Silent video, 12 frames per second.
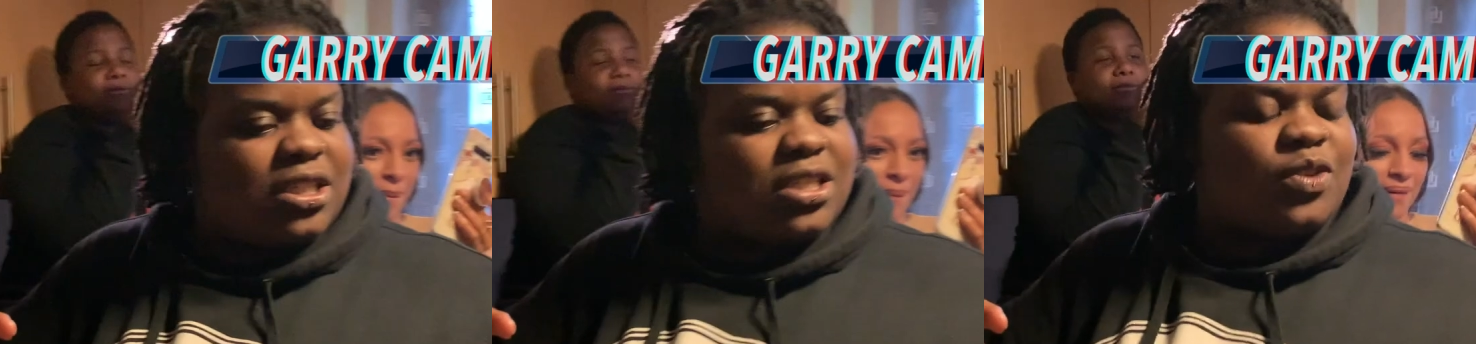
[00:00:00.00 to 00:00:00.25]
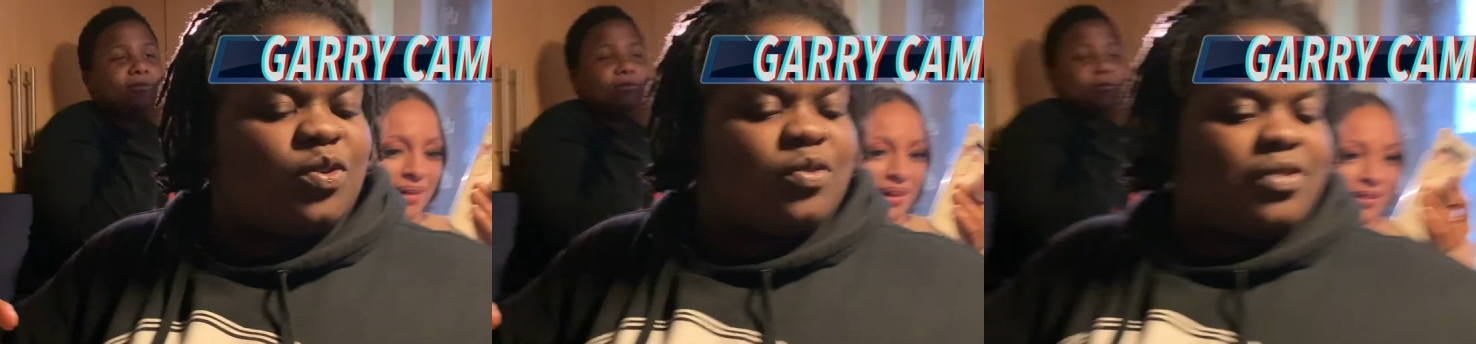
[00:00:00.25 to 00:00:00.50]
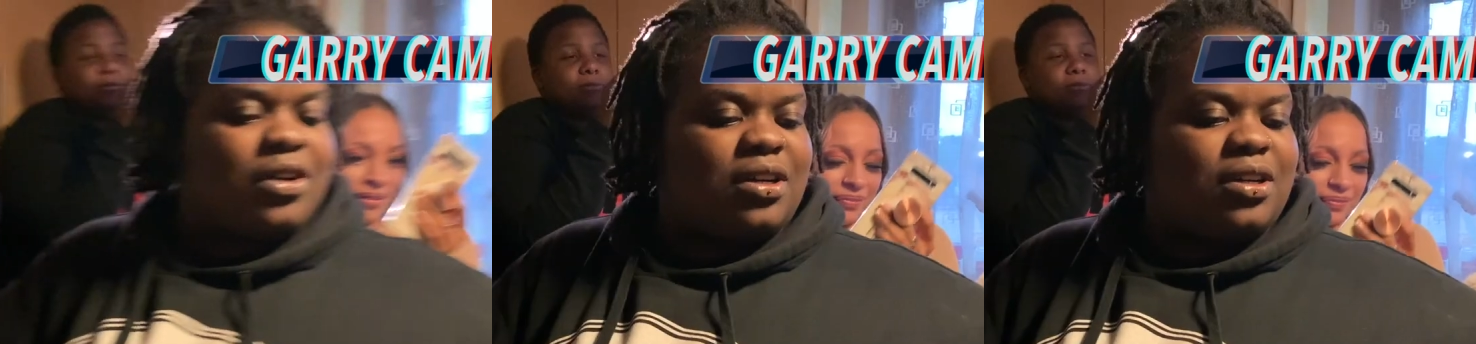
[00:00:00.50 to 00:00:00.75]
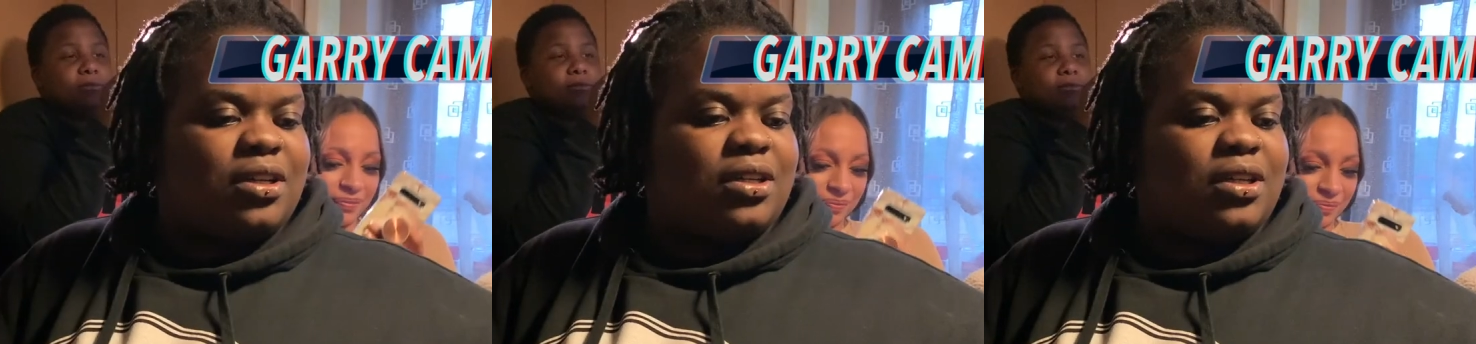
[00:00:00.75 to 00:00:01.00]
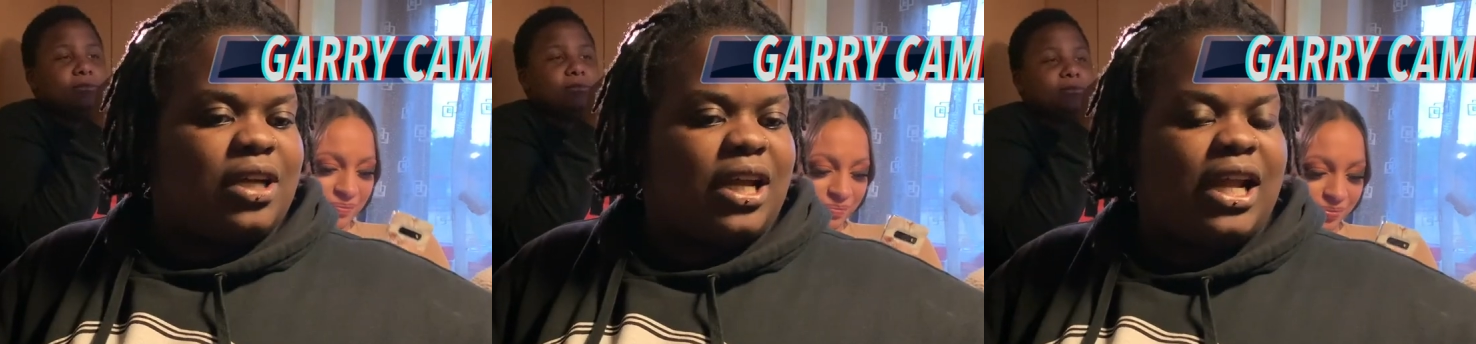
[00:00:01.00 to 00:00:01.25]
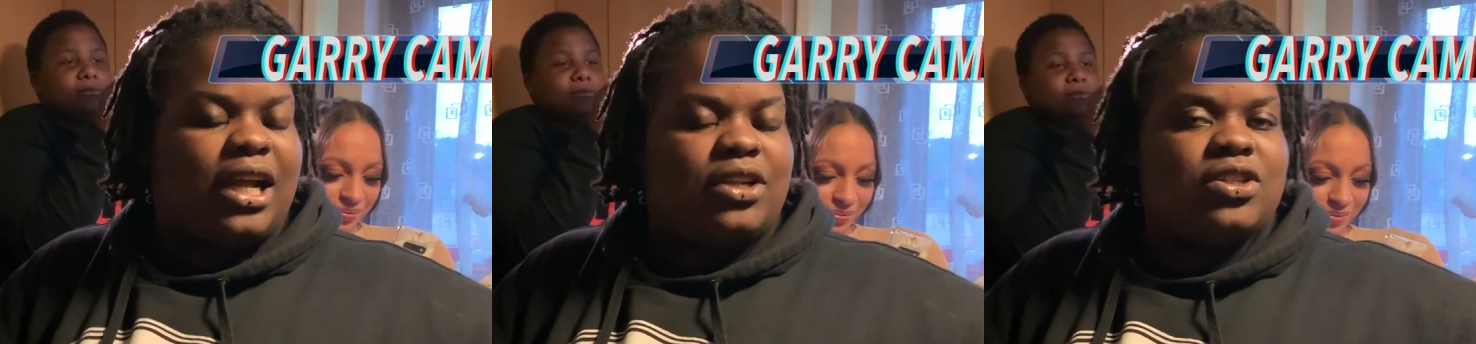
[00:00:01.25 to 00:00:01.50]
Speaker 1: Silver,
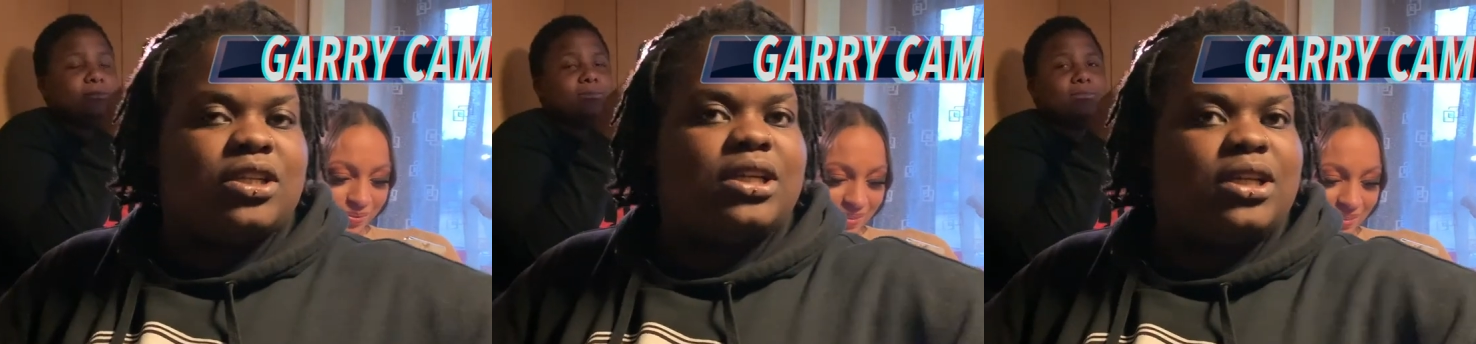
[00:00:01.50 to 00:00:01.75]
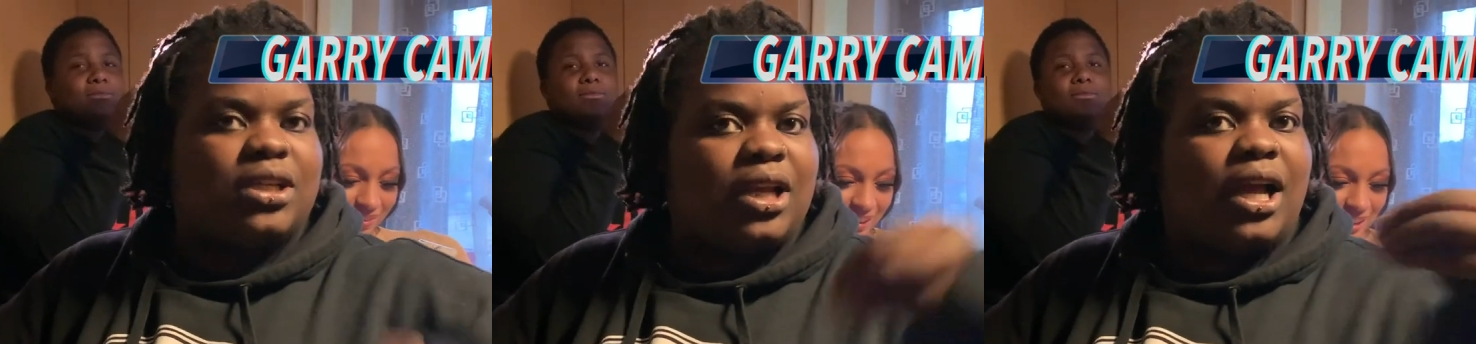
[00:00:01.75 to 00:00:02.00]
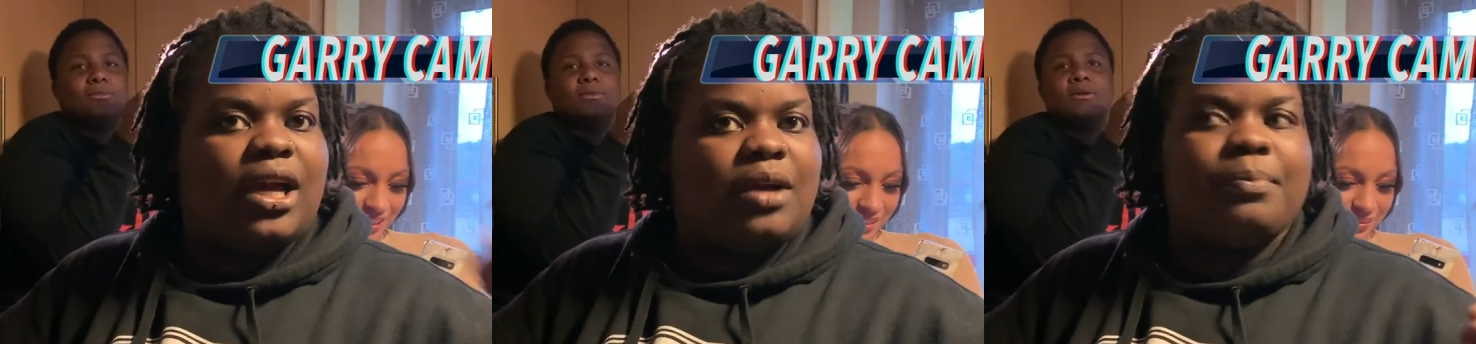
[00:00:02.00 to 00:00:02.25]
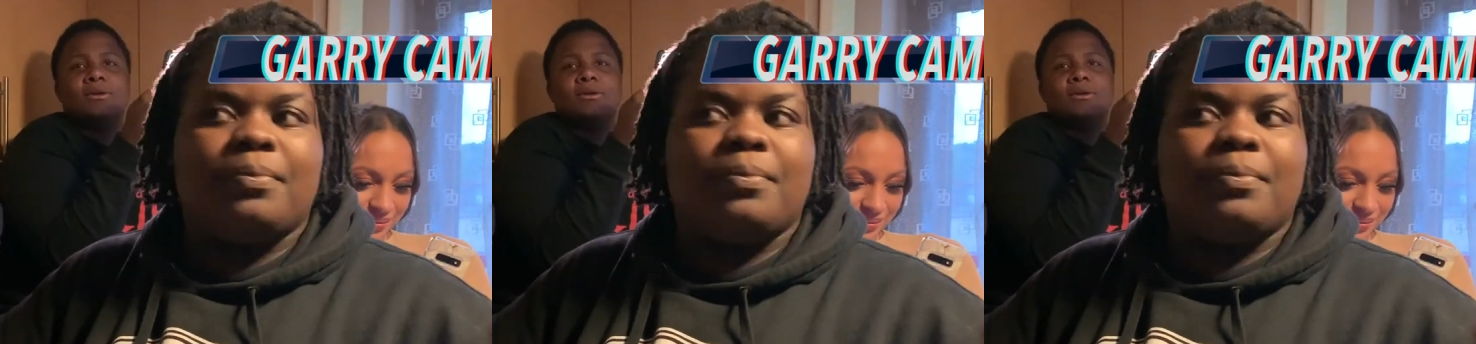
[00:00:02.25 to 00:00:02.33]
and actually, like,